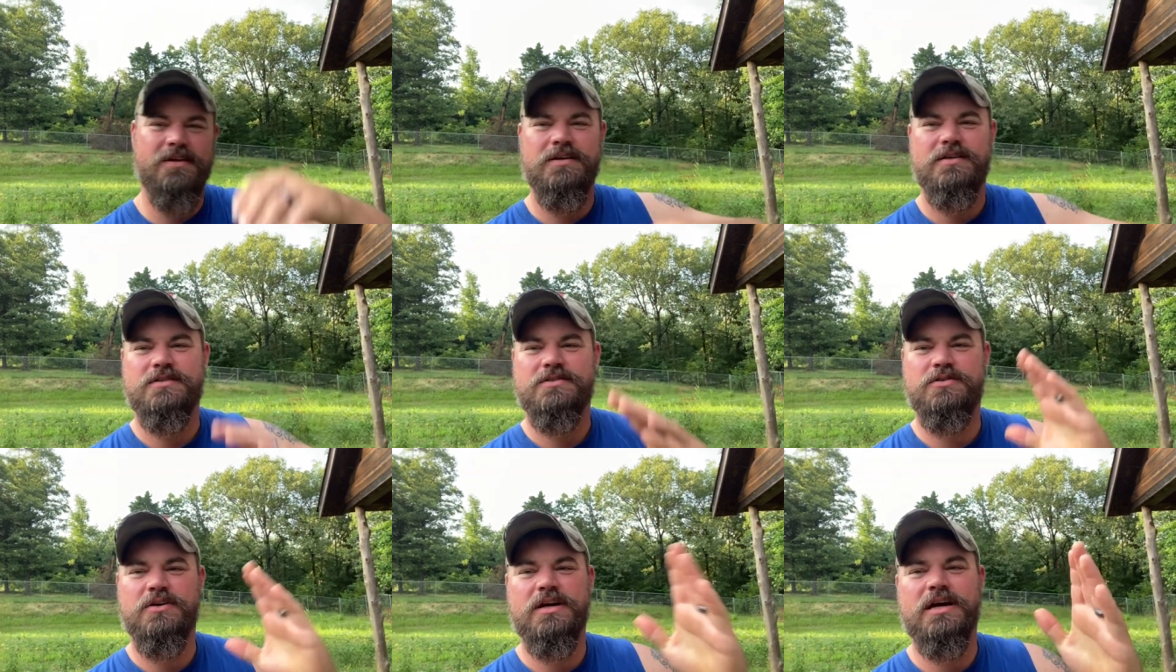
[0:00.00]

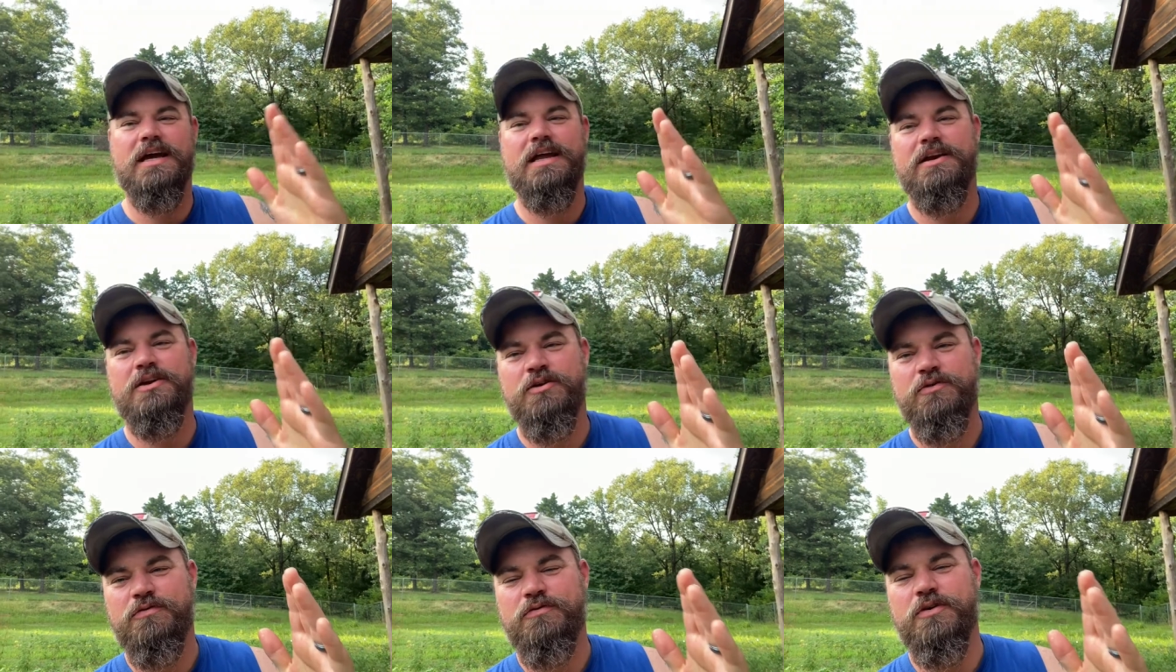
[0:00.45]
So I
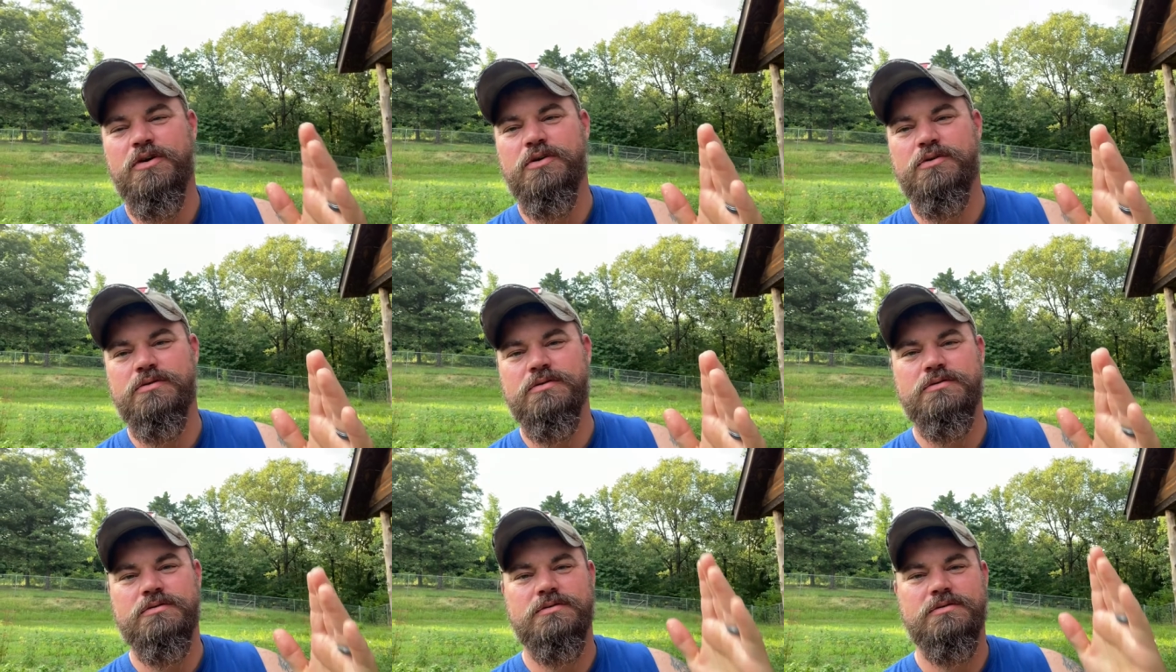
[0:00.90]
got a new
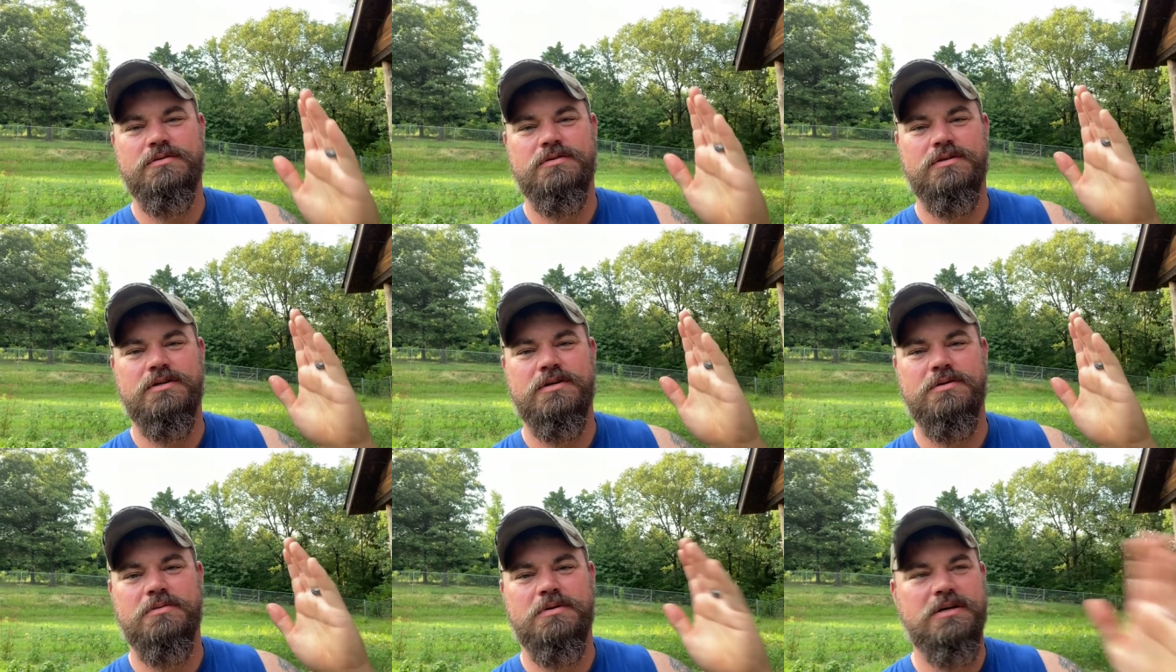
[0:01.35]
phone
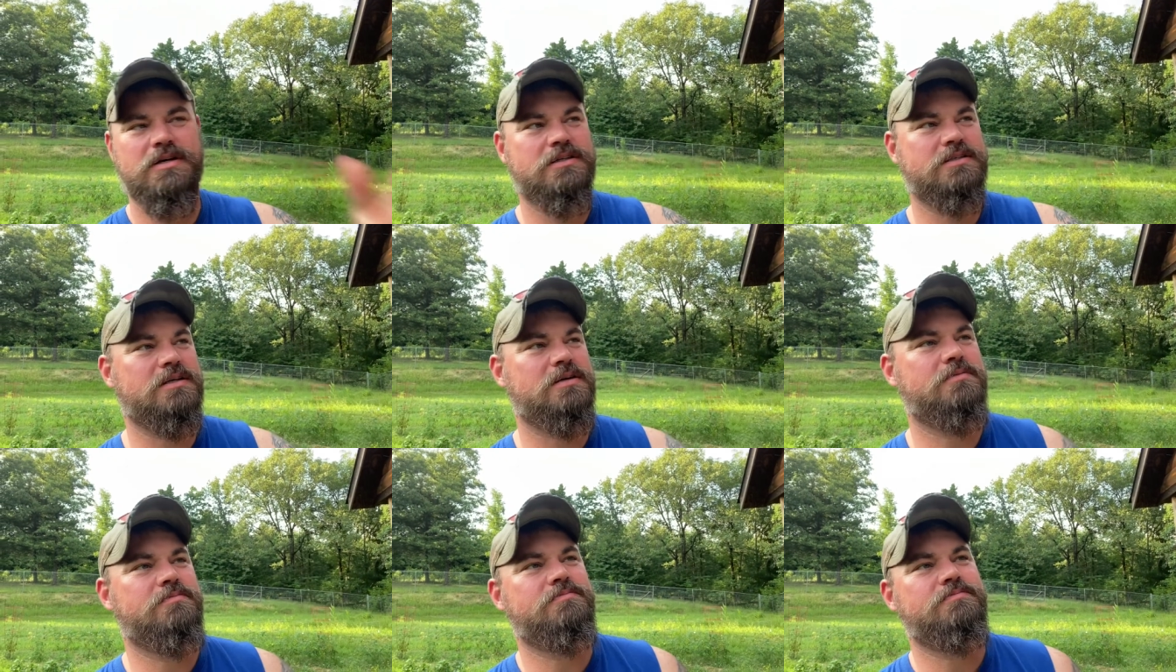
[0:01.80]

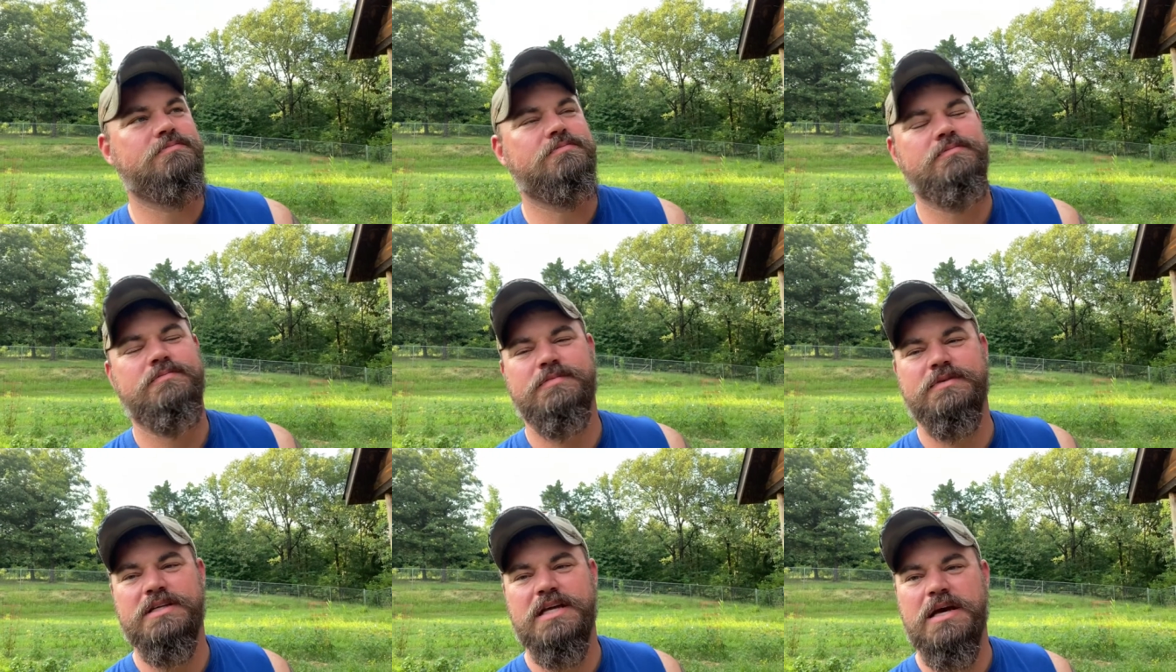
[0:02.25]
because I
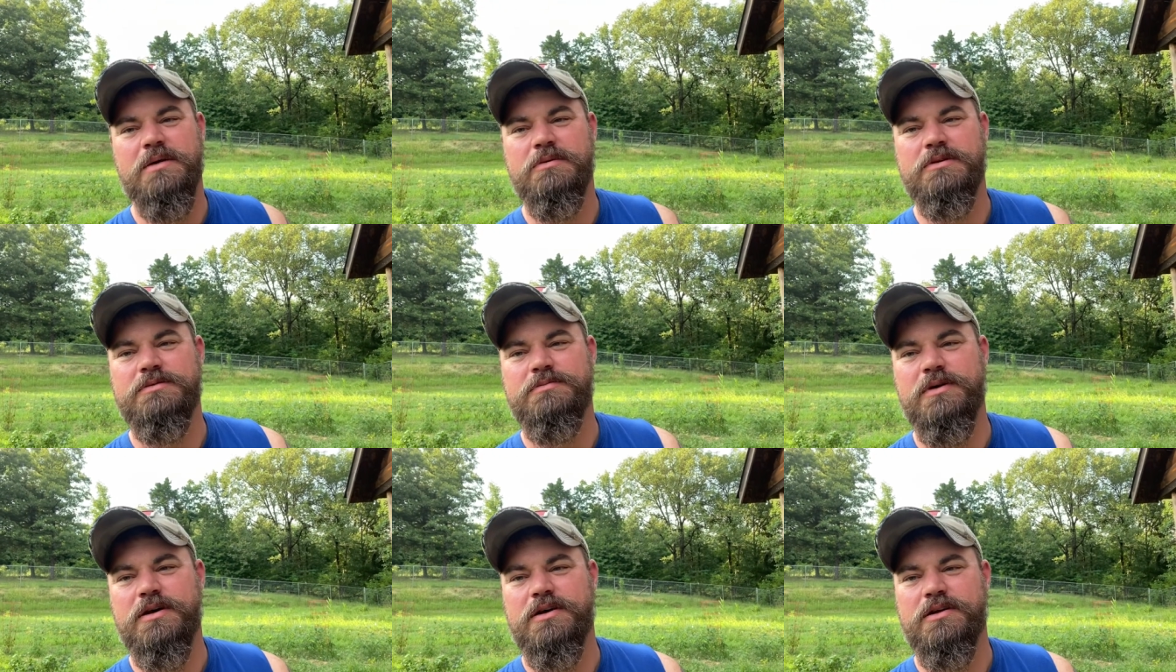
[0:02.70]

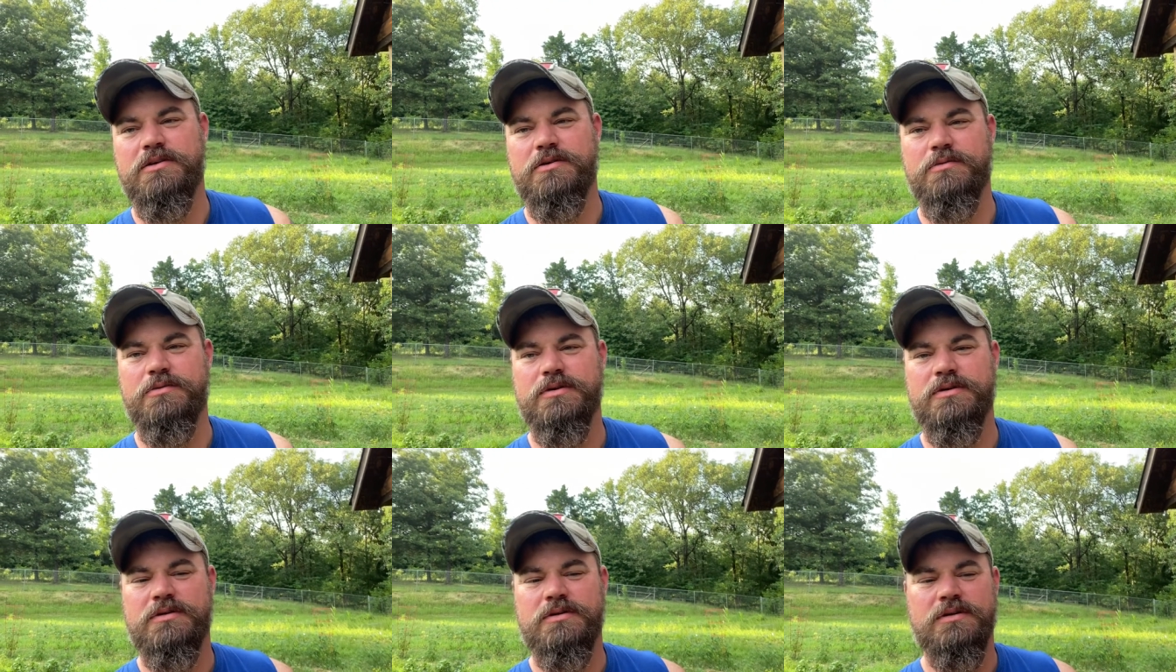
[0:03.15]
damaged my other
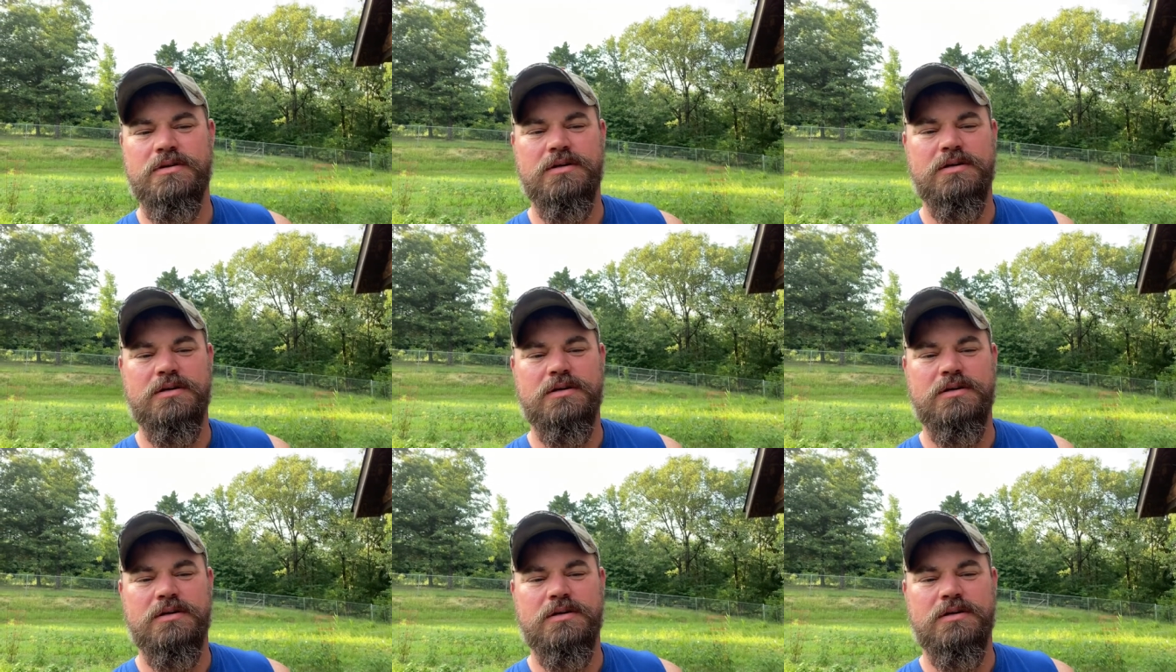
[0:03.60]
one.